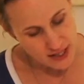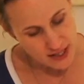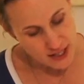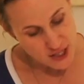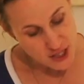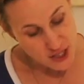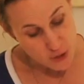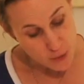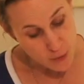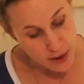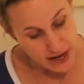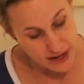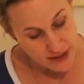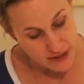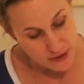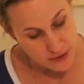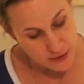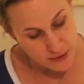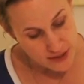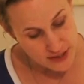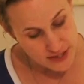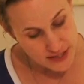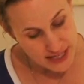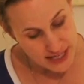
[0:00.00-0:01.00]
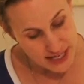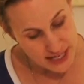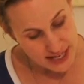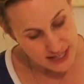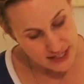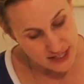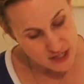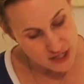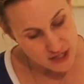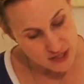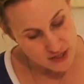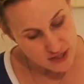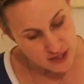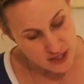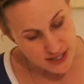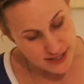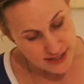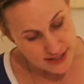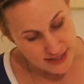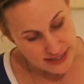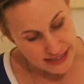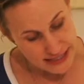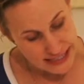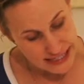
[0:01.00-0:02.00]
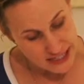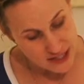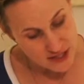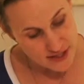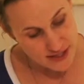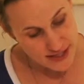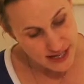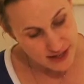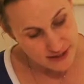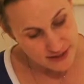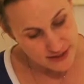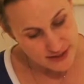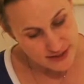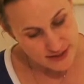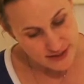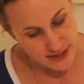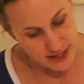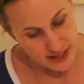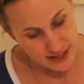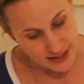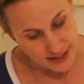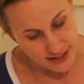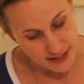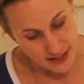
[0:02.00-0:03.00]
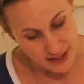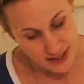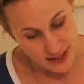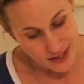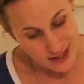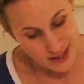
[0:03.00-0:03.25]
She ran through the day, chasing each sound in sight,